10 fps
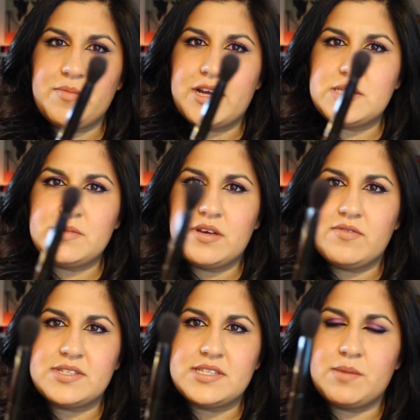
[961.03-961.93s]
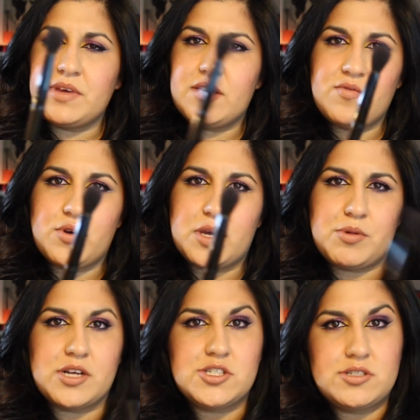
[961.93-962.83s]
reminds me of a Sigma E40
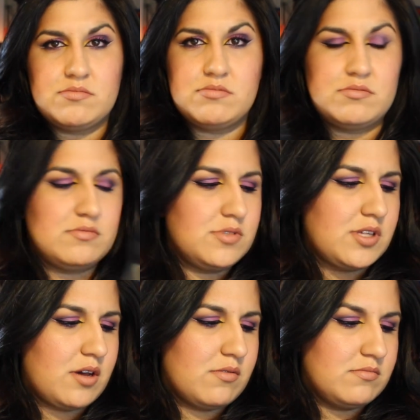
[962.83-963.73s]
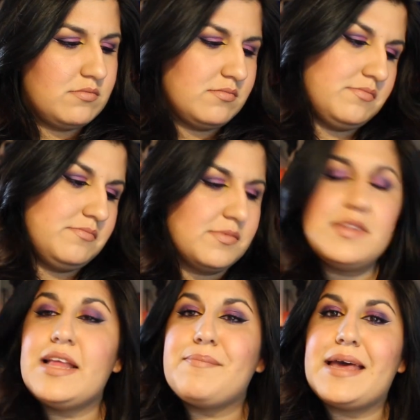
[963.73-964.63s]
brush. So,
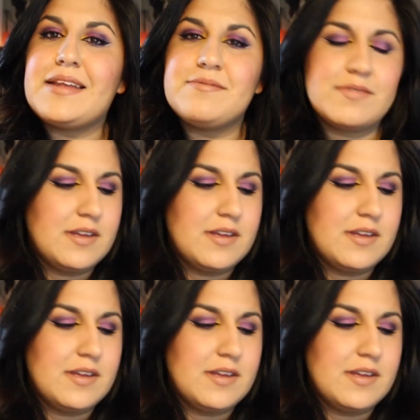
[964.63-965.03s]
not bad.